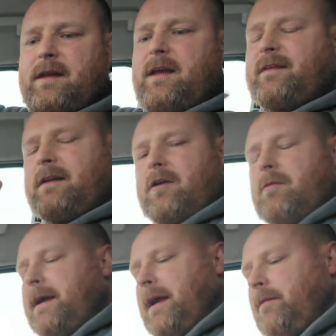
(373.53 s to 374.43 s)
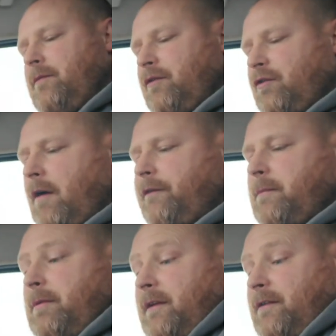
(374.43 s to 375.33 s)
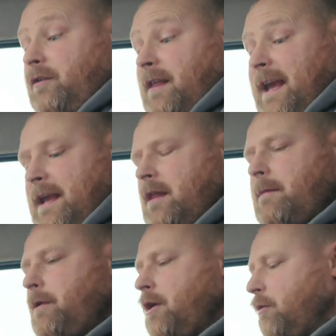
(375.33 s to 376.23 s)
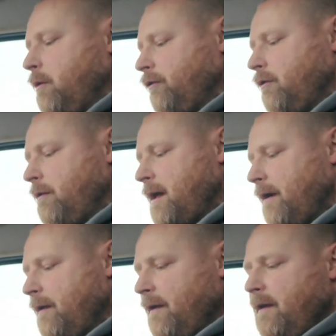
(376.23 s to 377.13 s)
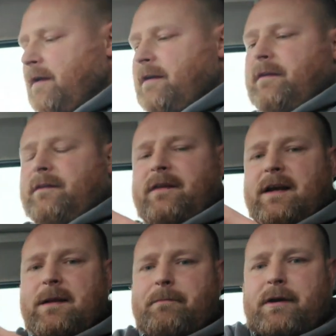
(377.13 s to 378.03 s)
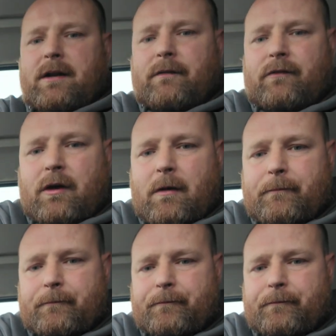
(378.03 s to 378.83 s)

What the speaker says: it's a little bit softer, but it's the heat of the burger what's done that. Seeded bread on top.